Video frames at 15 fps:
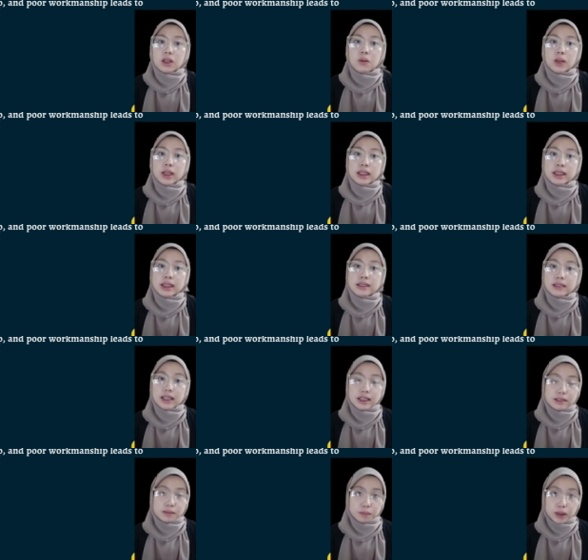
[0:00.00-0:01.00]
Where these
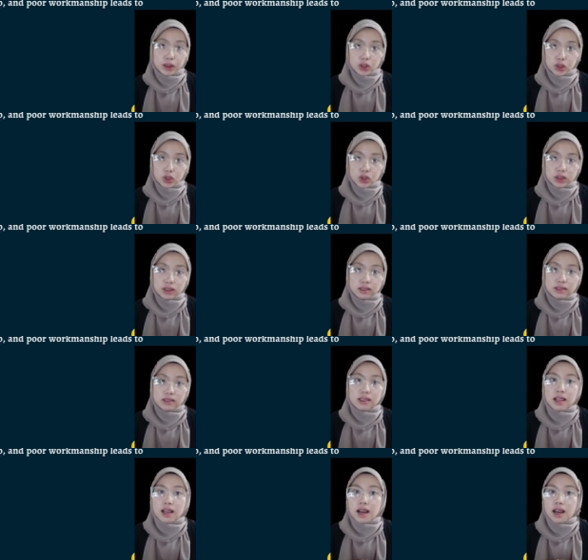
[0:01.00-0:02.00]

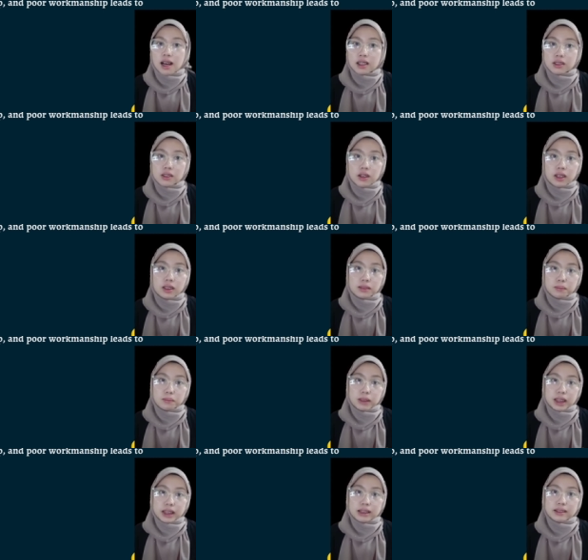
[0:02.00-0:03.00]
expectations are not
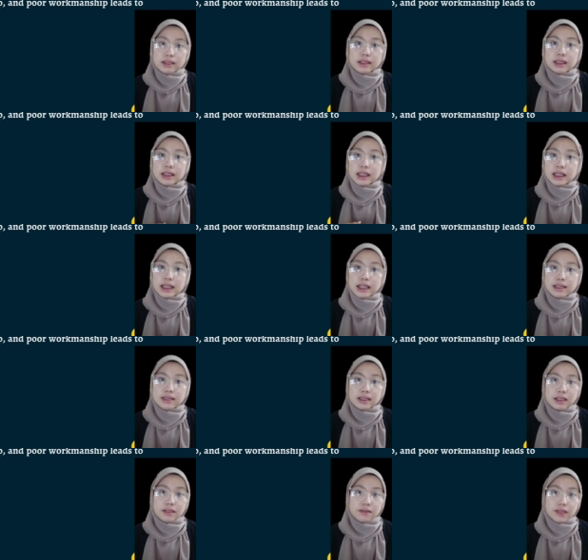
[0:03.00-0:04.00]
met,
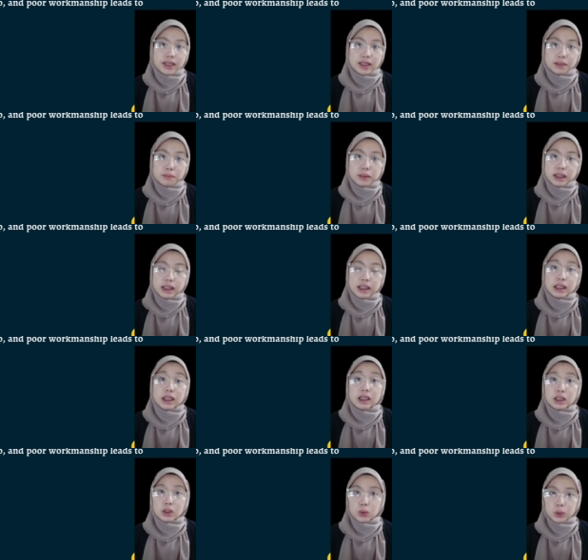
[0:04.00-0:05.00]
delays inevitably
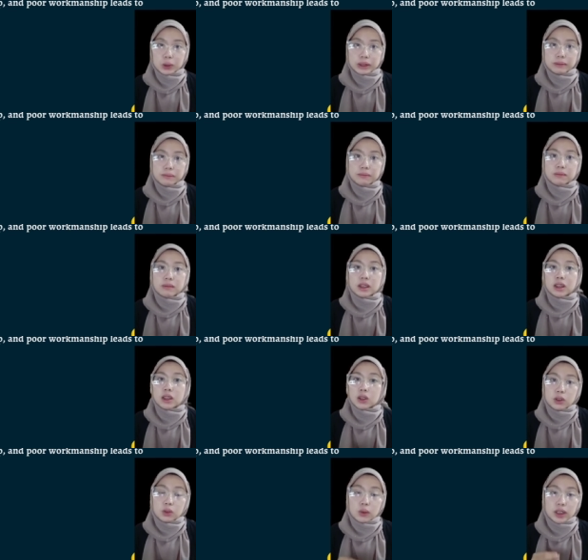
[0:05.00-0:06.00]
occur.
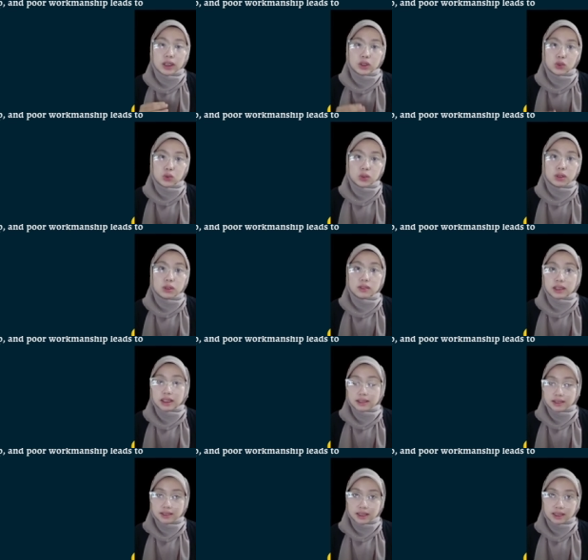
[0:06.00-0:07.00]
To ensure
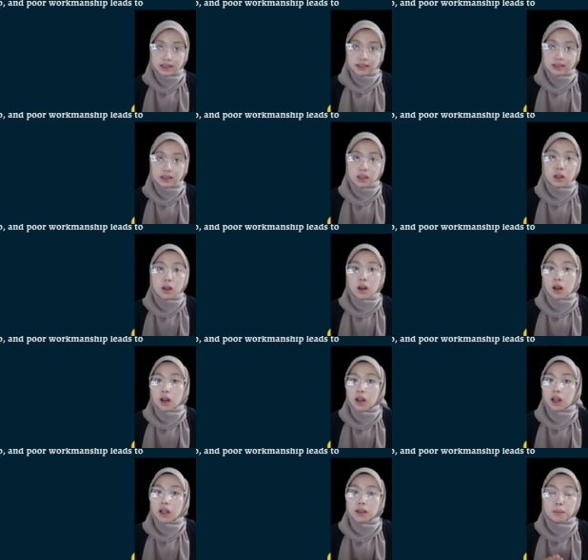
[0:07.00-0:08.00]
success,
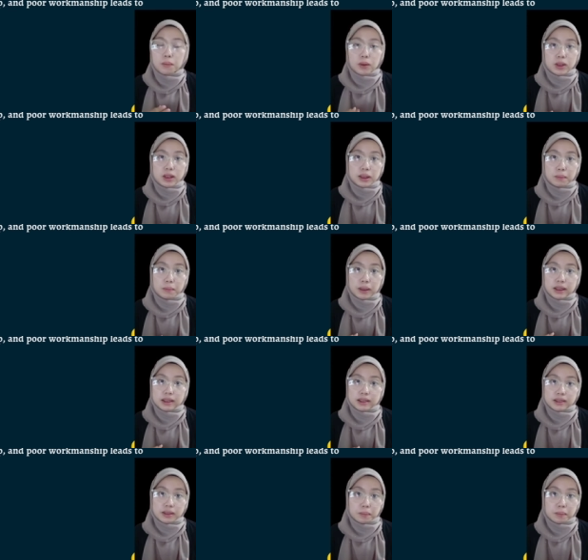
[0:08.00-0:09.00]
all project
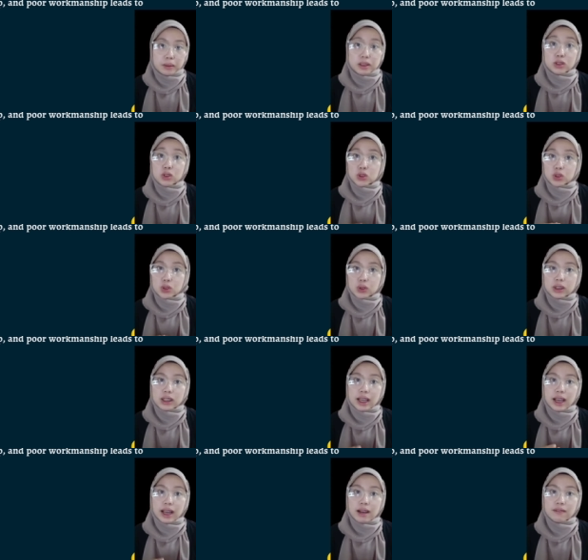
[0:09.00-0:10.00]
participants should
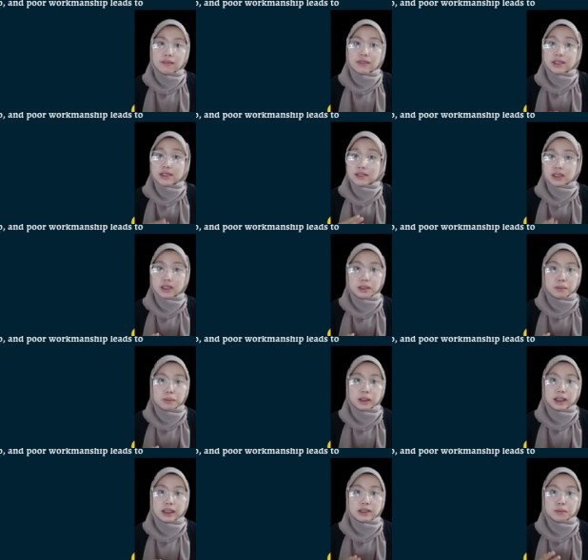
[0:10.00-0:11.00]
have
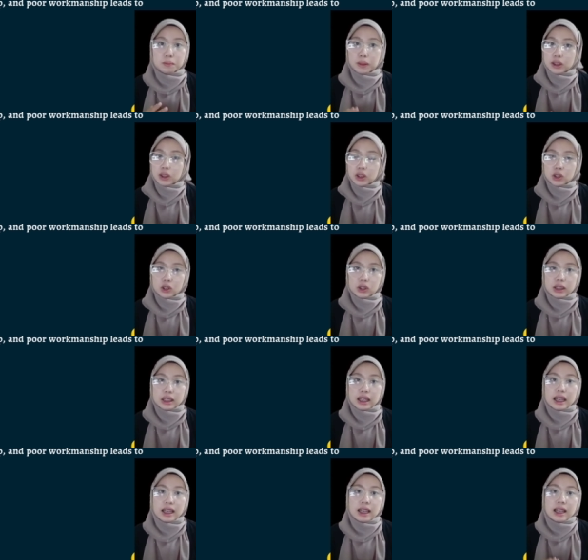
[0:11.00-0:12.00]
reasonable expectation